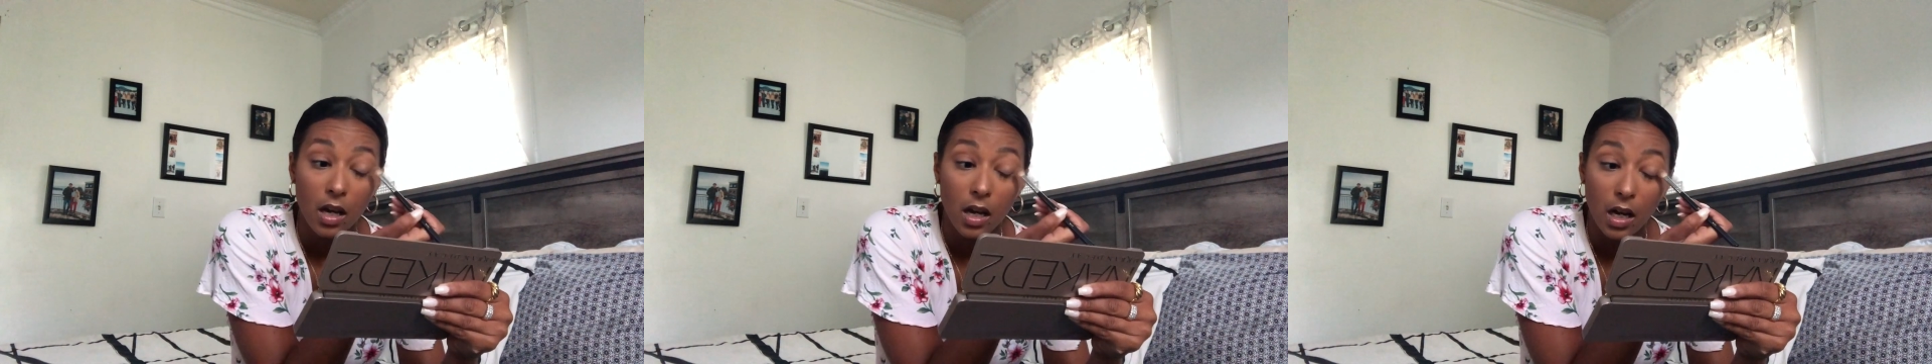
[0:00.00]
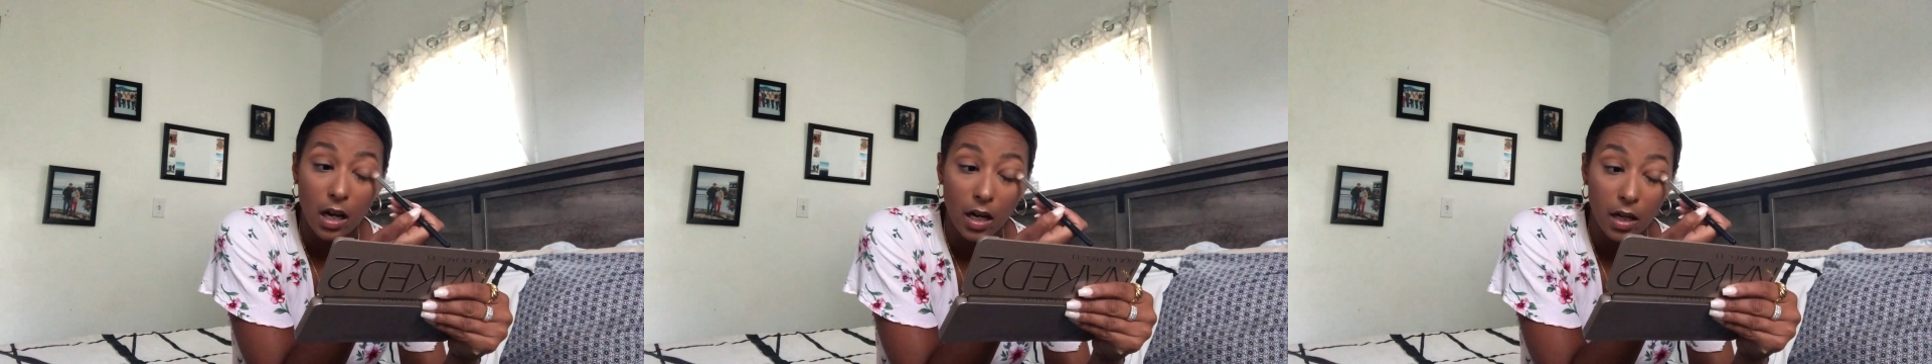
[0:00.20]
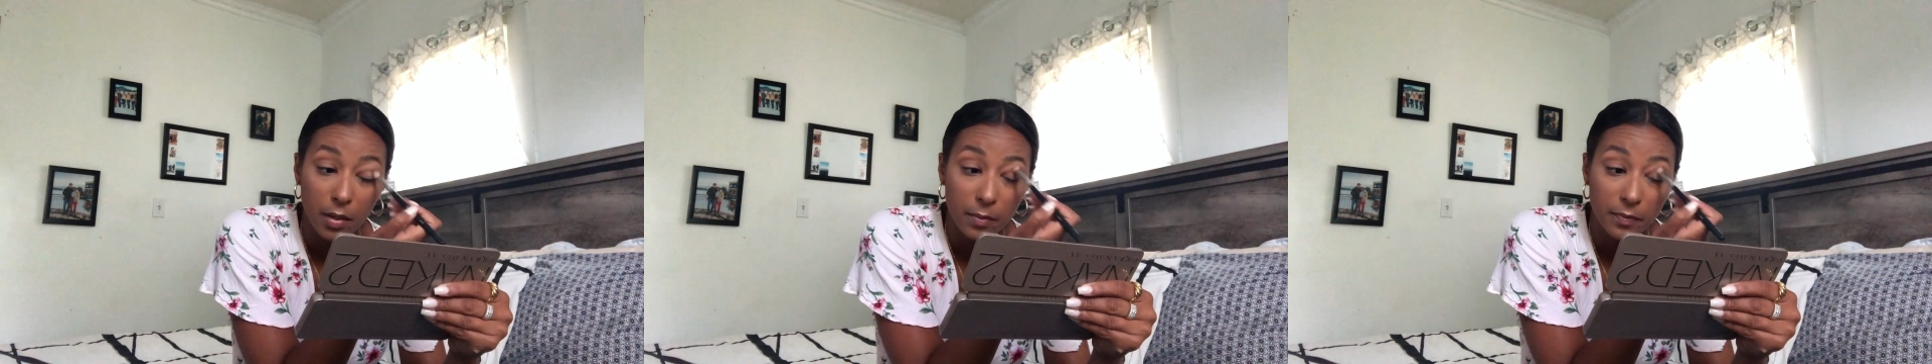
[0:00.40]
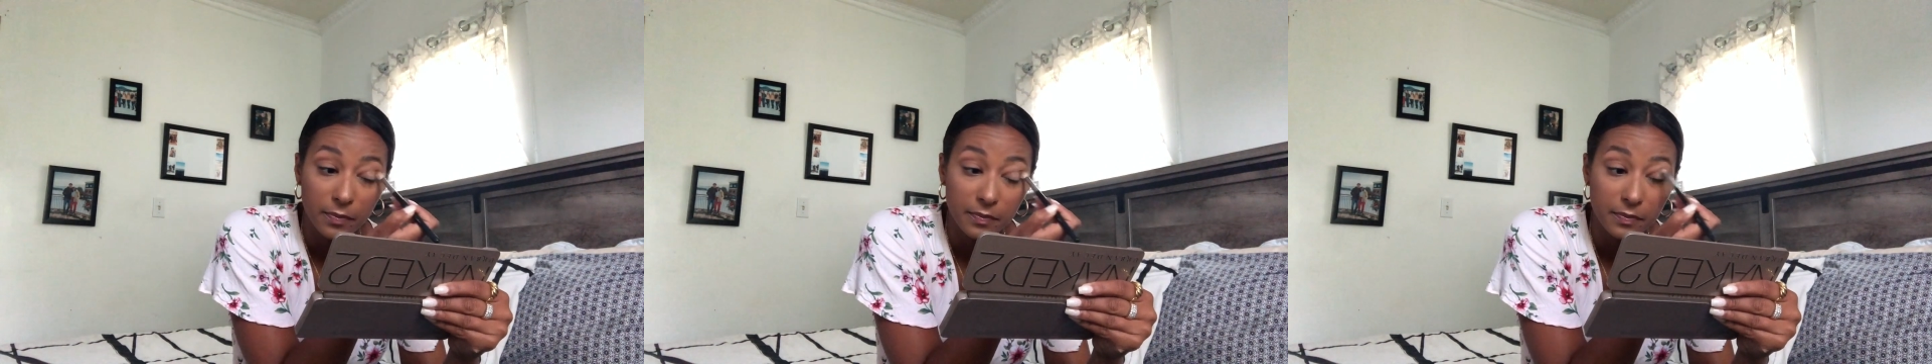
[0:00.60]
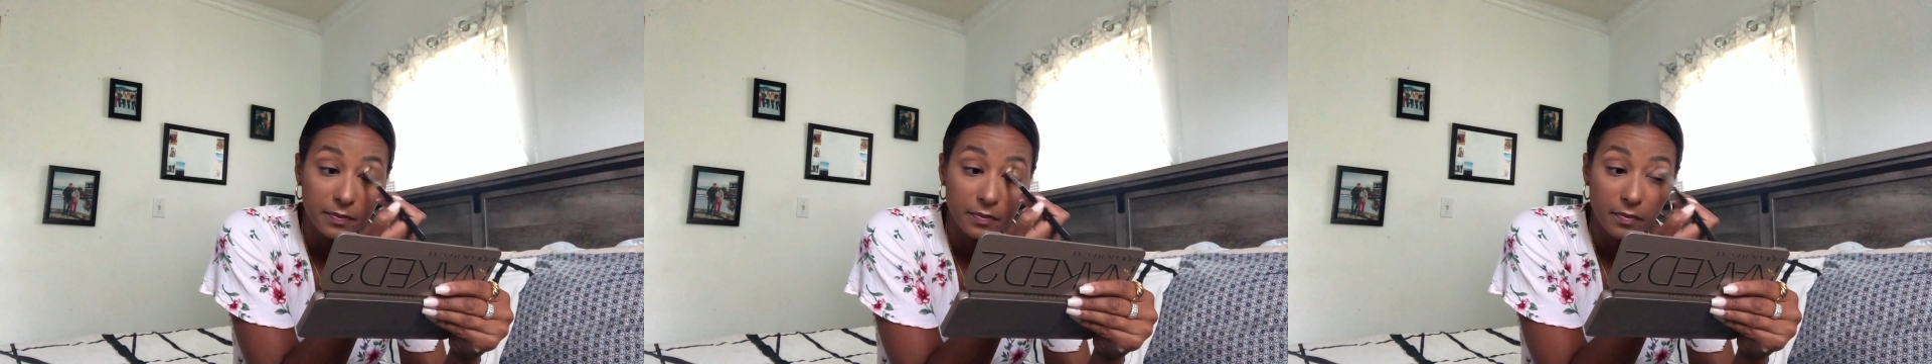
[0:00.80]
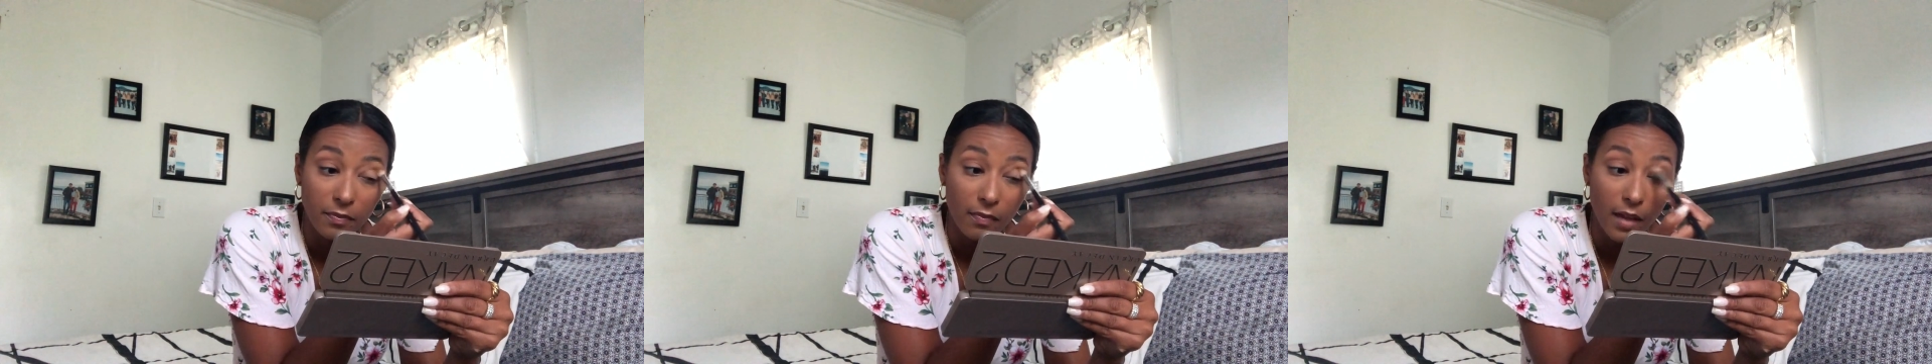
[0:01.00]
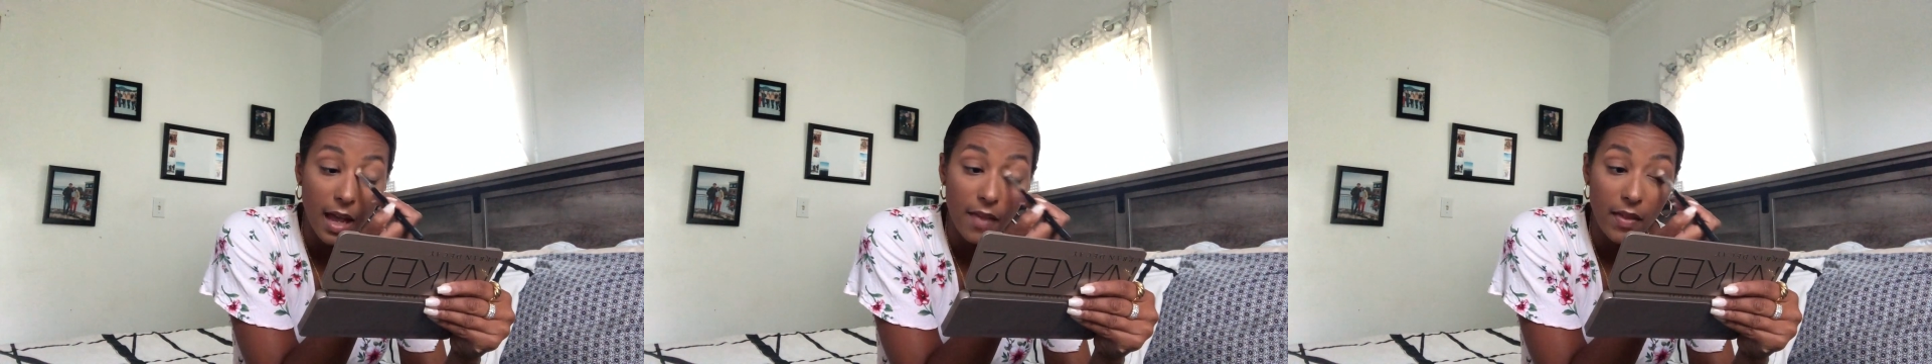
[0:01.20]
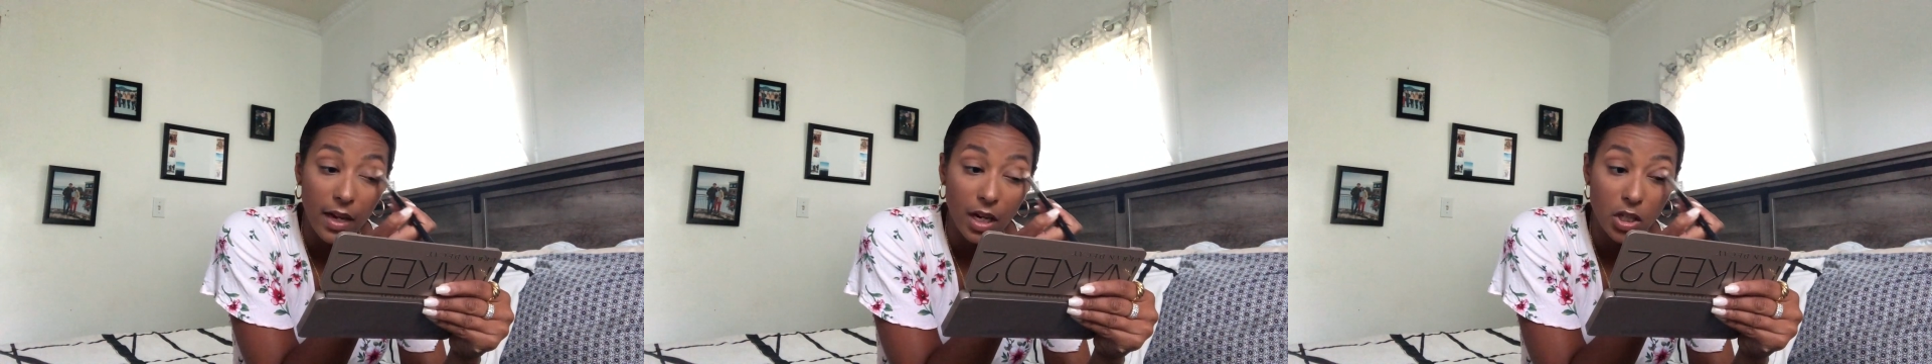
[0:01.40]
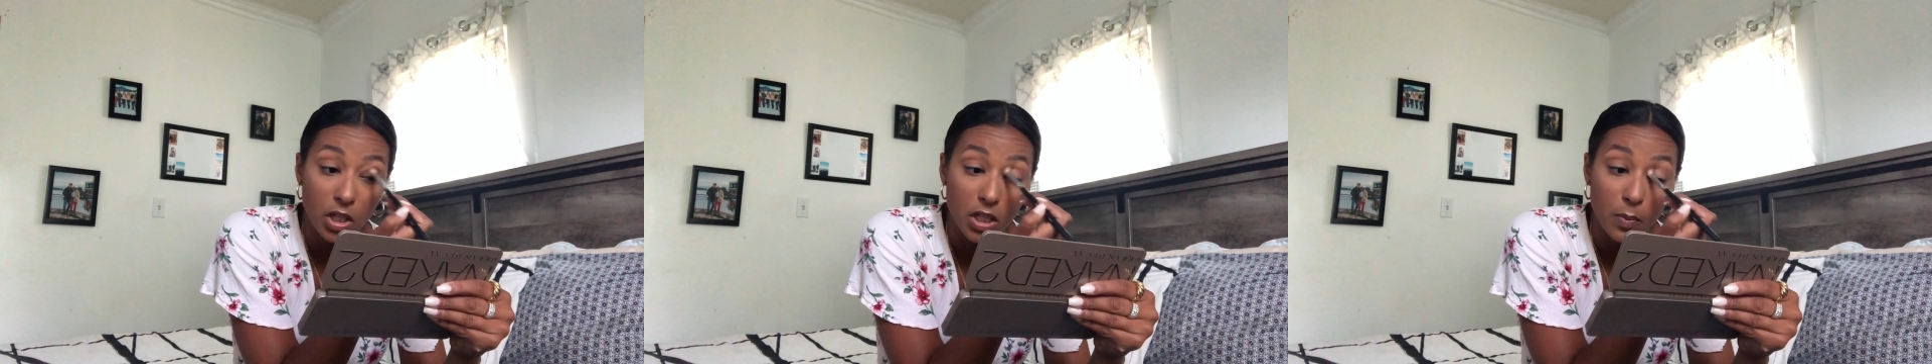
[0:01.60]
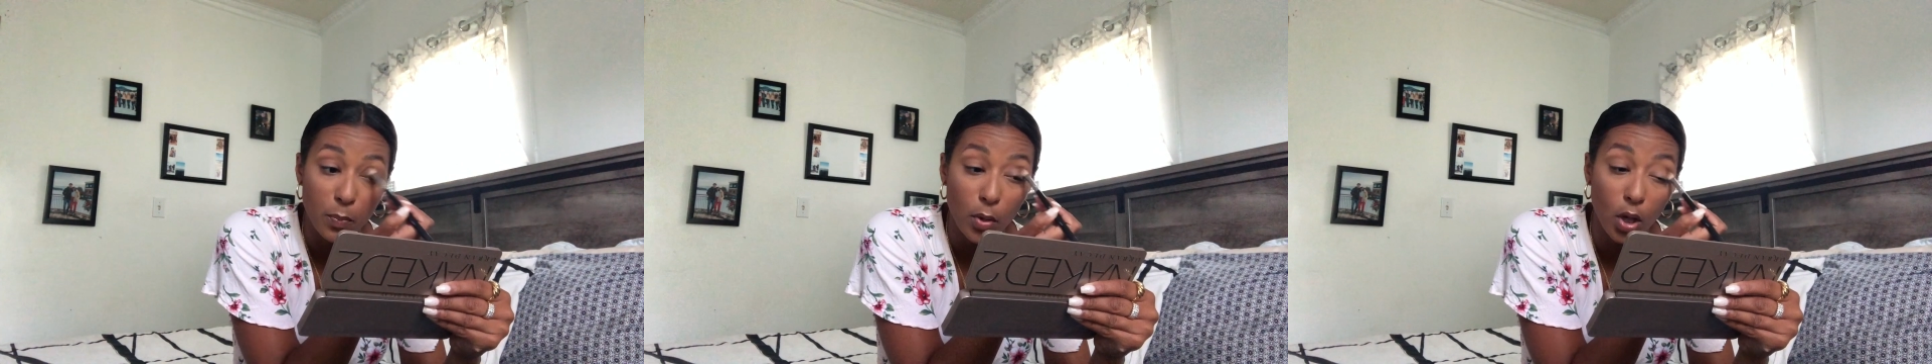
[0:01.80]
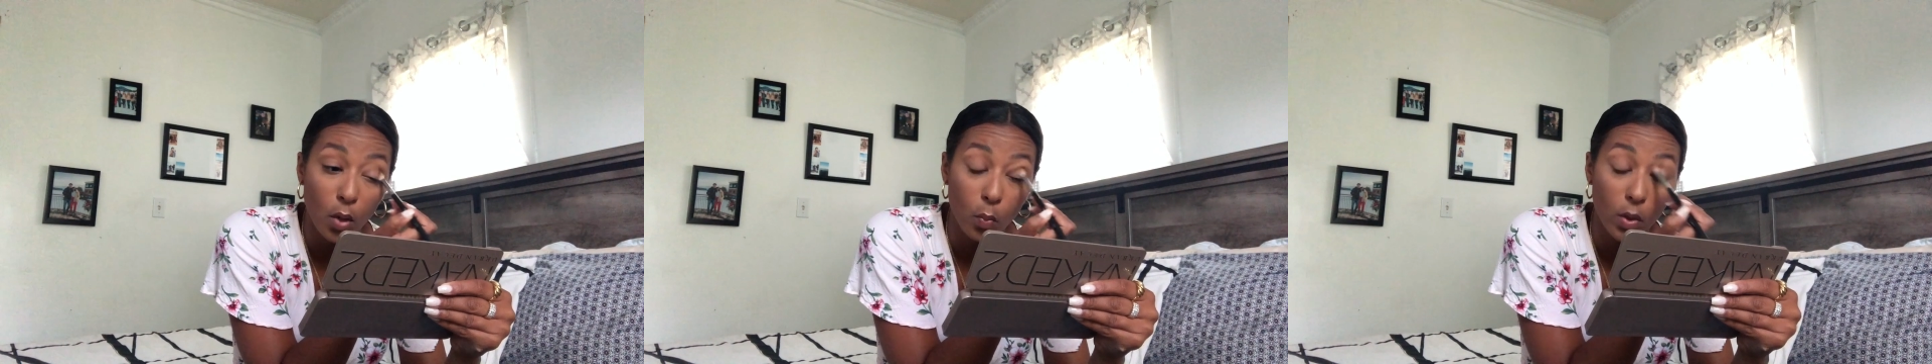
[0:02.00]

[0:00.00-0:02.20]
And then I'll just put